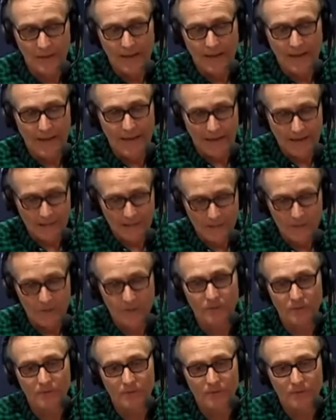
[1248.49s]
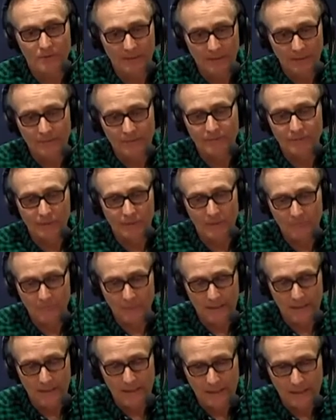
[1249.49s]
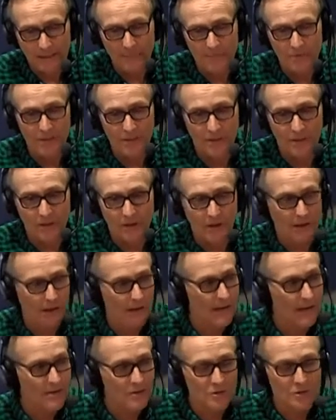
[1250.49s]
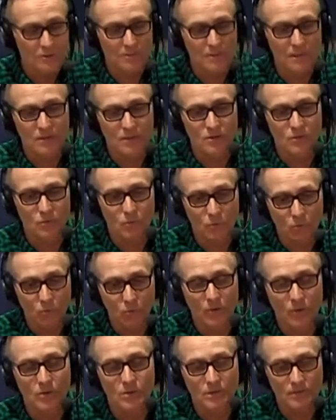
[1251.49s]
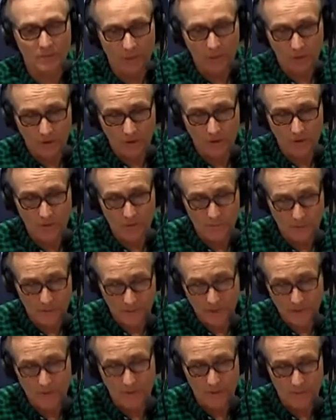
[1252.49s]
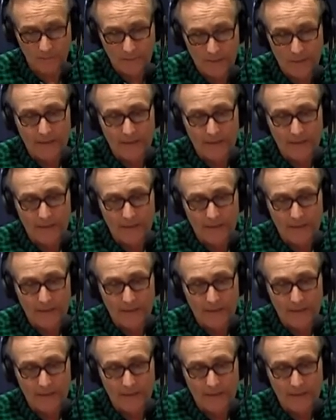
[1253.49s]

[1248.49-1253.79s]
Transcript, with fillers: and his good lifelong buddy comes along and speaks words of encouragement into him